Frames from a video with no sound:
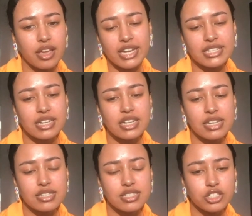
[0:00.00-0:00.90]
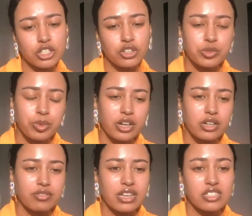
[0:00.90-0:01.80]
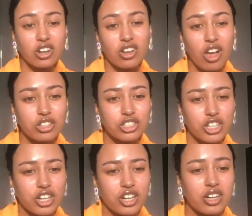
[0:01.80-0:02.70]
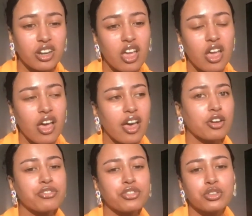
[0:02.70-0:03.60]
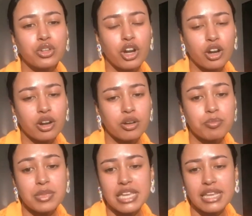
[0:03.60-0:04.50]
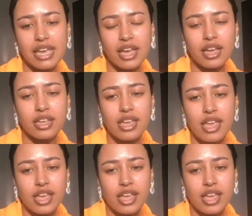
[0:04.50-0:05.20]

Our identity is such a huge part of us, our culture, our food, our media.